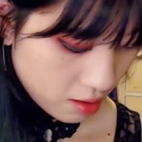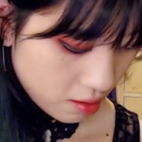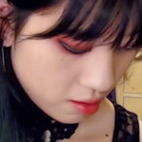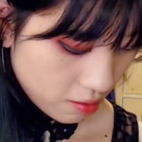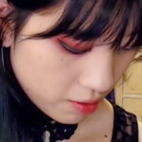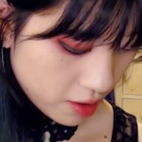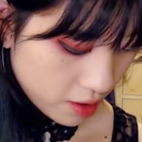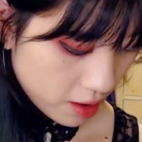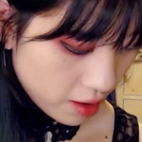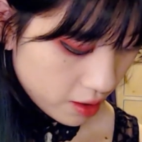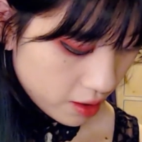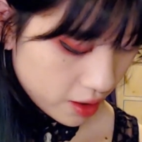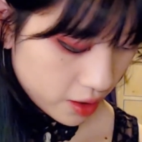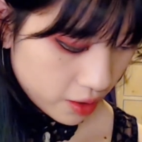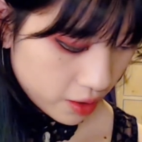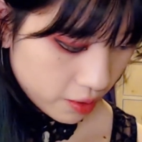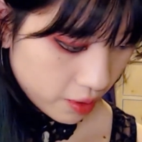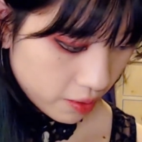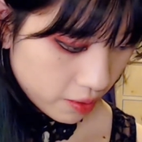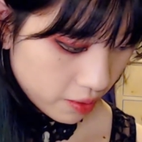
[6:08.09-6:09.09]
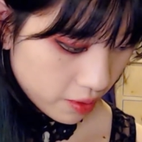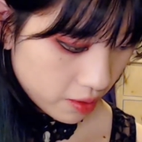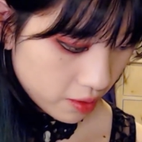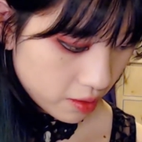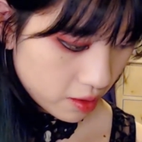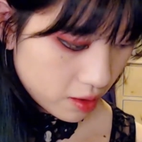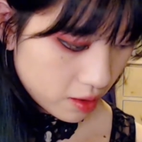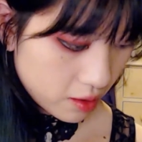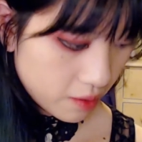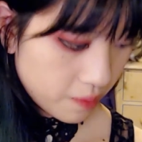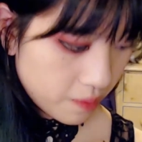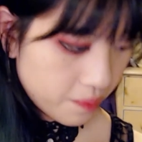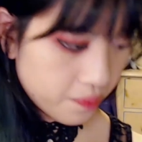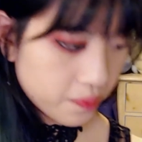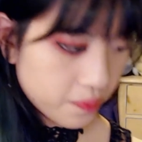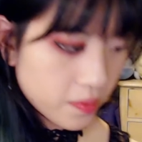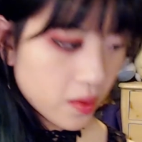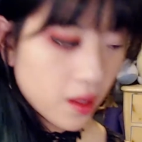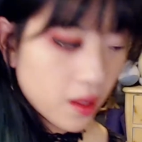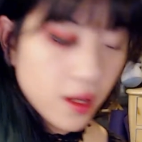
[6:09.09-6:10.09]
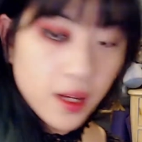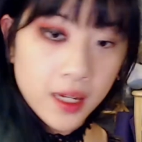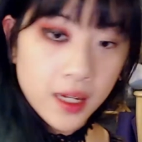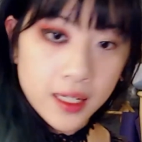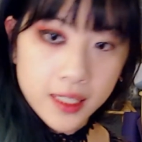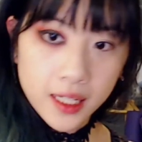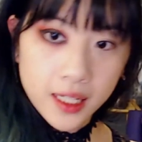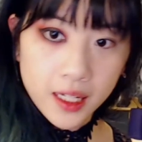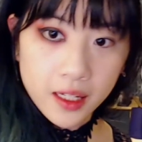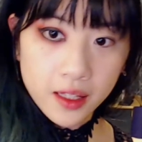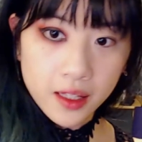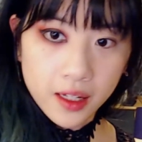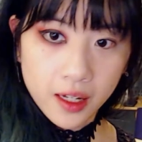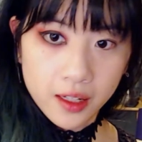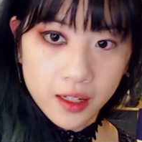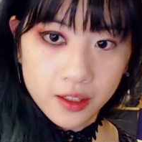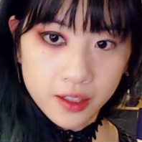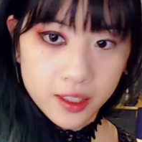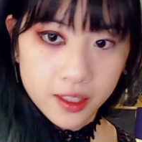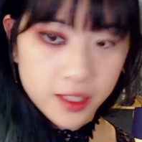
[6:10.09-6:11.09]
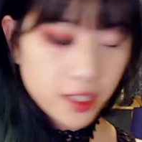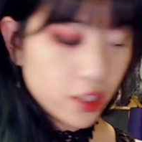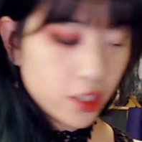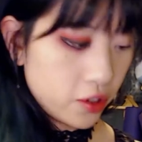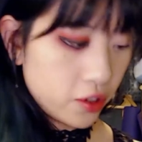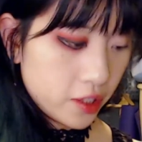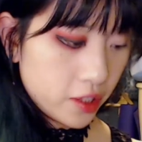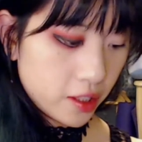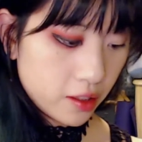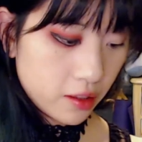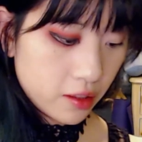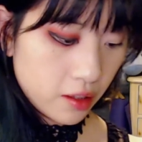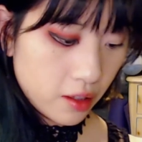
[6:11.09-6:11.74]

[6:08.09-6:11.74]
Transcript: What color do I want? Taking the color Citrine.